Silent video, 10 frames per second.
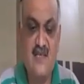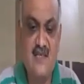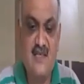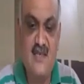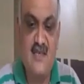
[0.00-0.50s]

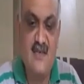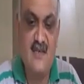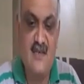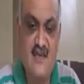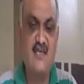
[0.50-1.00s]
This is the
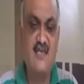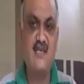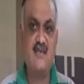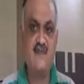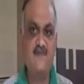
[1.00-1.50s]

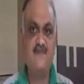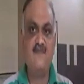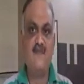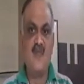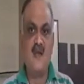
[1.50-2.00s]
reason
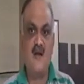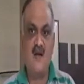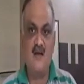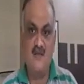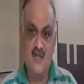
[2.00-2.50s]

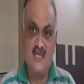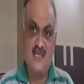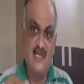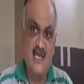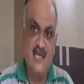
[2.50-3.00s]

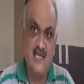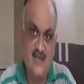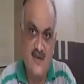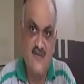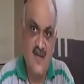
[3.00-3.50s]
this
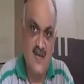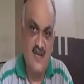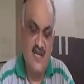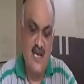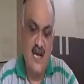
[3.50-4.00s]
series of
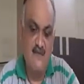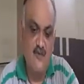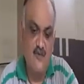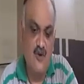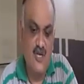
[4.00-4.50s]
learning,
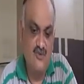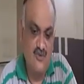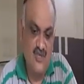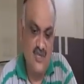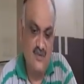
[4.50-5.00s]
I am going
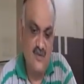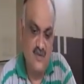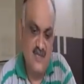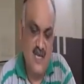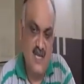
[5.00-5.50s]
to
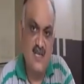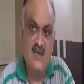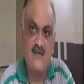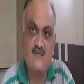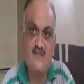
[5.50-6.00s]
say
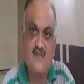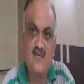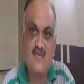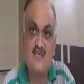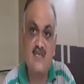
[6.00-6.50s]

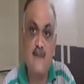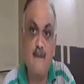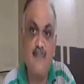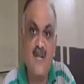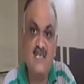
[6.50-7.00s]
them the
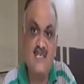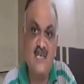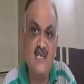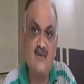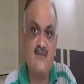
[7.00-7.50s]

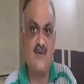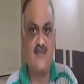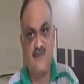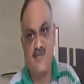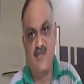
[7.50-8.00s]
simplicity
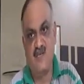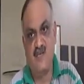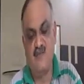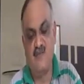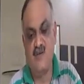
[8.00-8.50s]
of
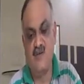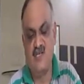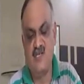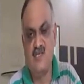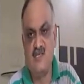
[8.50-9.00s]
homeopathy,
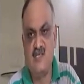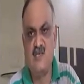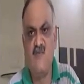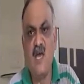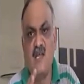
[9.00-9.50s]
because this
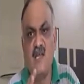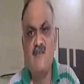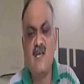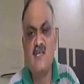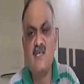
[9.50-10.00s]
is
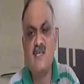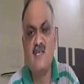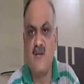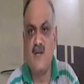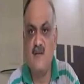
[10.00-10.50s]
very, very
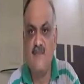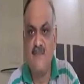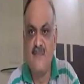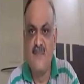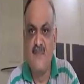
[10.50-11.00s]
simple.
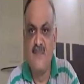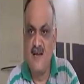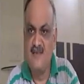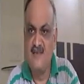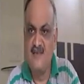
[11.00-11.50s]

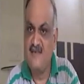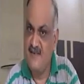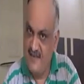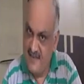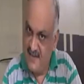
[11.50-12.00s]

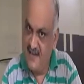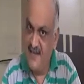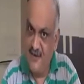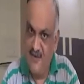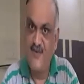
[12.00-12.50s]
And
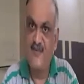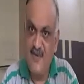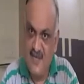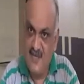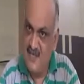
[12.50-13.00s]
really,
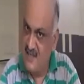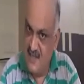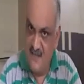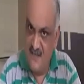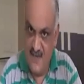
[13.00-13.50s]
homeopathy
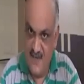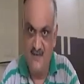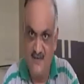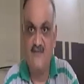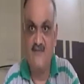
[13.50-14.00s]
is
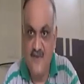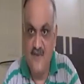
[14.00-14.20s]
simple.